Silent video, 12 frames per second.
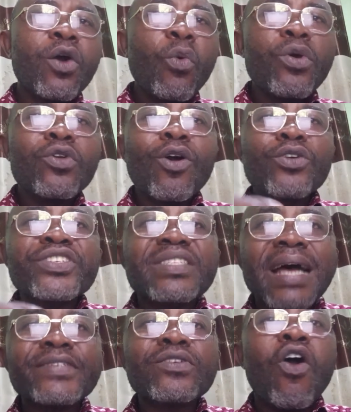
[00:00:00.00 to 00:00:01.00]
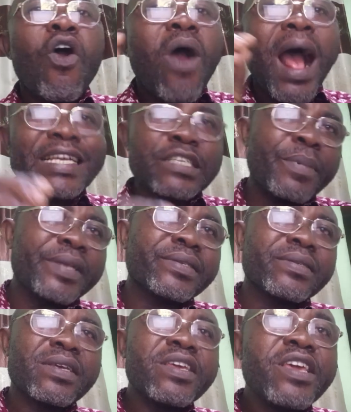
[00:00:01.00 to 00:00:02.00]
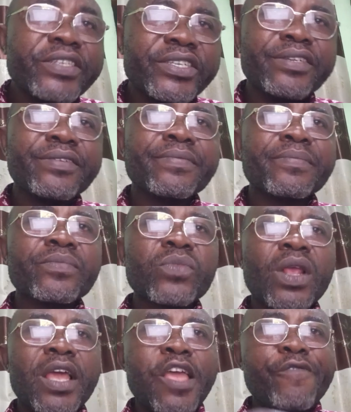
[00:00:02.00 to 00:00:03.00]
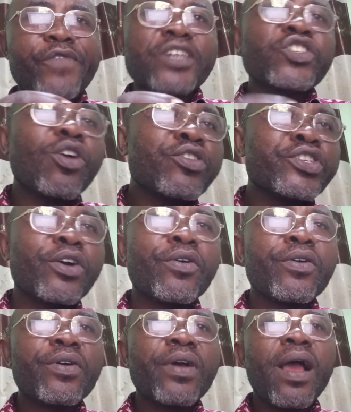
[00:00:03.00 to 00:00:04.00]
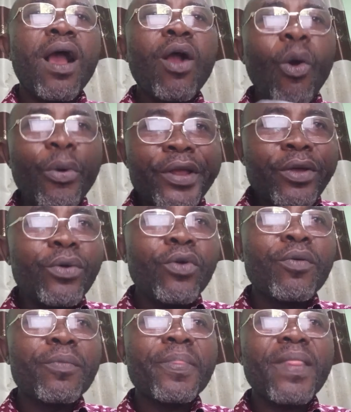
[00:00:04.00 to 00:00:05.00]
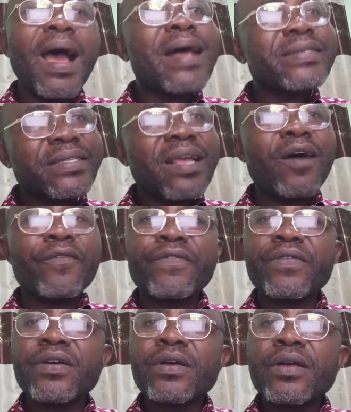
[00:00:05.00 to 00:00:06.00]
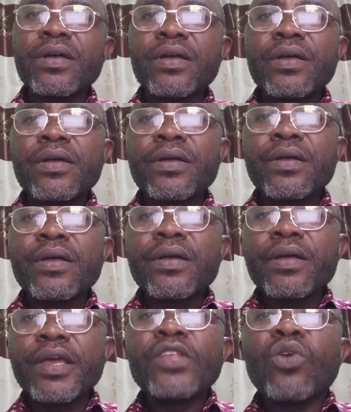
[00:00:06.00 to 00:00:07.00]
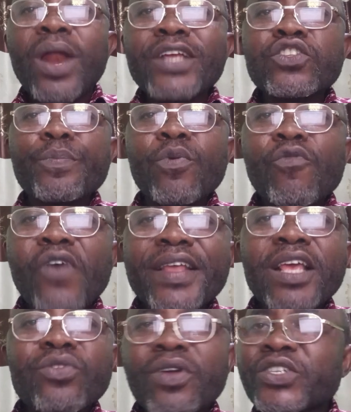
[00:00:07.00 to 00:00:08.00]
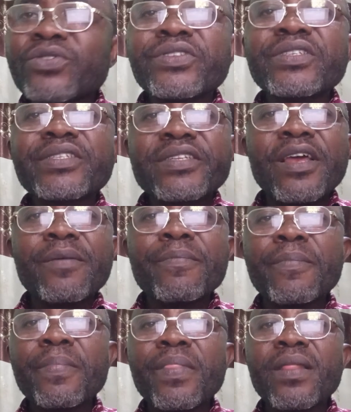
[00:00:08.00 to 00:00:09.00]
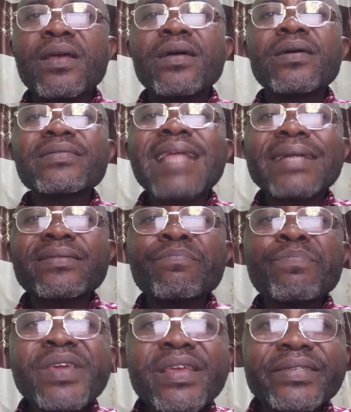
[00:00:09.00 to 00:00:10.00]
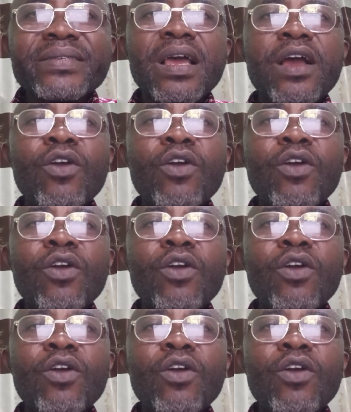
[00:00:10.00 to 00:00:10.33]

will consider all aspects, e.g., infrastructure, curriculum, and staff, in order to provide education system that meets